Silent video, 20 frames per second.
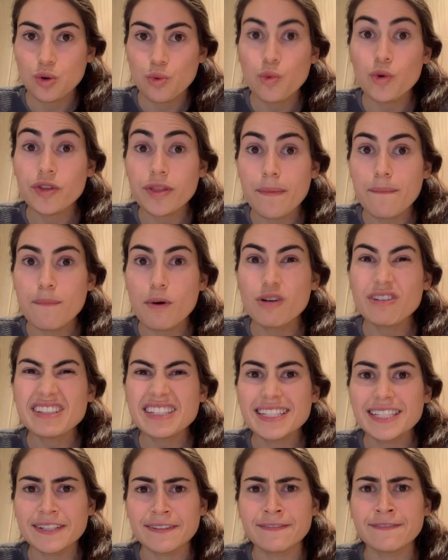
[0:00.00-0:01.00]
were the
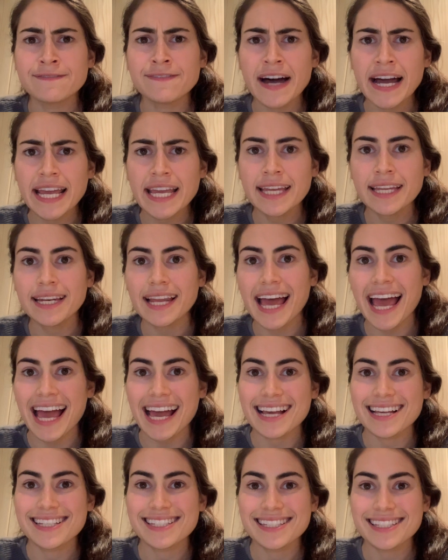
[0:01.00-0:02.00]
most defiant
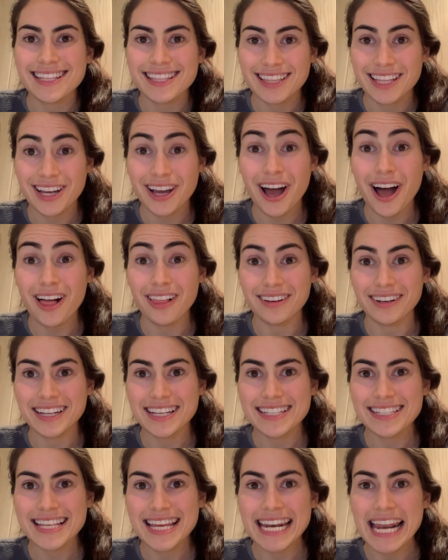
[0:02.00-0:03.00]
acts the
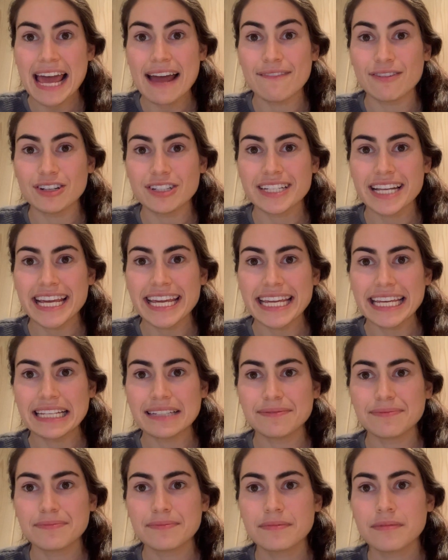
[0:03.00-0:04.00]
colonies had ever taken.